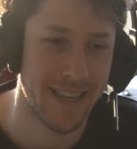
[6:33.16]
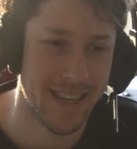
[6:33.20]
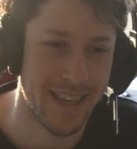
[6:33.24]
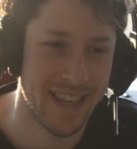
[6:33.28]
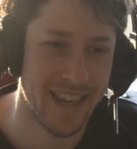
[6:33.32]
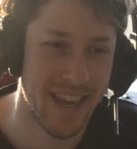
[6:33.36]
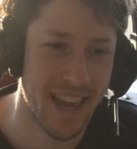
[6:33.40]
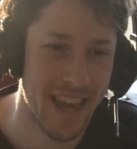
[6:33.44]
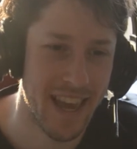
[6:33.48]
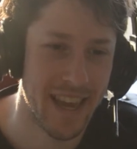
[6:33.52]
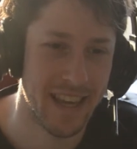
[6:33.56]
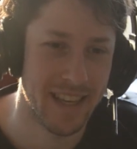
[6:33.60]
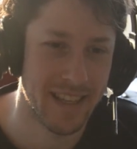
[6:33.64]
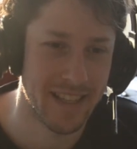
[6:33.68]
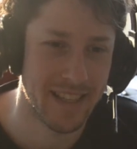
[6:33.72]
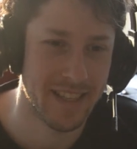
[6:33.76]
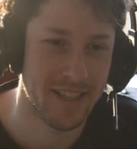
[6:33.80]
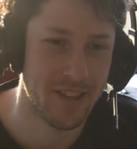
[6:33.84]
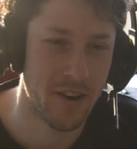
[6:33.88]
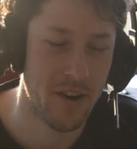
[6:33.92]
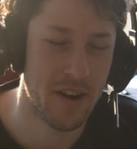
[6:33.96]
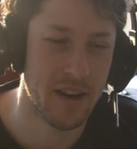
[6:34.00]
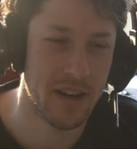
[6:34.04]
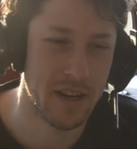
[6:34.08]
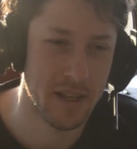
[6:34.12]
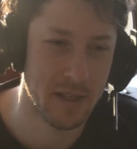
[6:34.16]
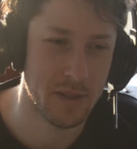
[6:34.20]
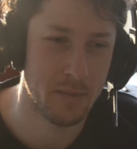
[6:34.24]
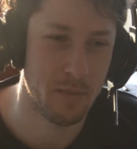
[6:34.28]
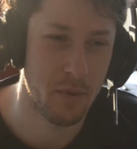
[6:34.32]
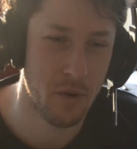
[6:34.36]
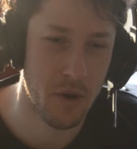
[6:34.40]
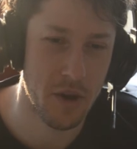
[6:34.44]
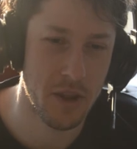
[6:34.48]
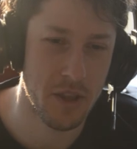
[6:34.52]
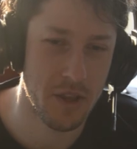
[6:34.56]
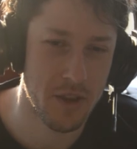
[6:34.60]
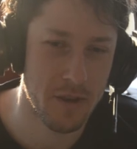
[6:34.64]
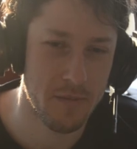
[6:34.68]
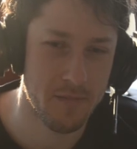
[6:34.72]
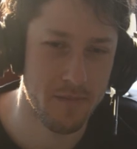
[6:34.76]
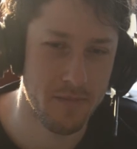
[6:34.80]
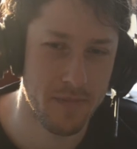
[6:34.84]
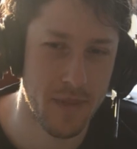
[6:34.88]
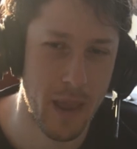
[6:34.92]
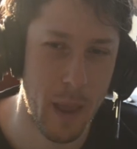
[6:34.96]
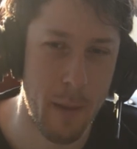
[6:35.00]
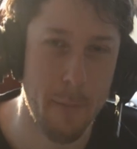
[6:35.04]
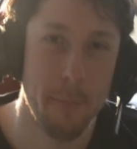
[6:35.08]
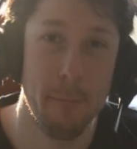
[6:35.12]
Yeah, sorry to disappoint you.
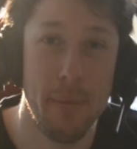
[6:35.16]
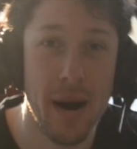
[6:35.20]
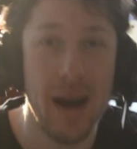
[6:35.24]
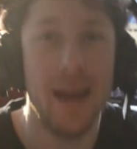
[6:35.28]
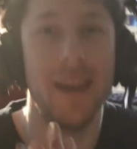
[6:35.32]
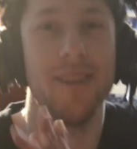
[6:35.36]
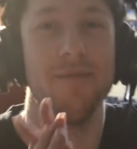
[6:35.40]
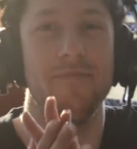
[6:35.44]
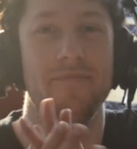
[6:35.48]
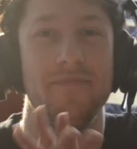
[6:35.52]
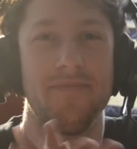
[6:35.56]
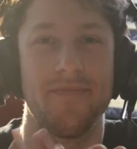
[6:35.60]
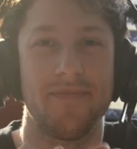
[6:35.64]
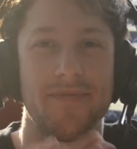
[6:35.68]
But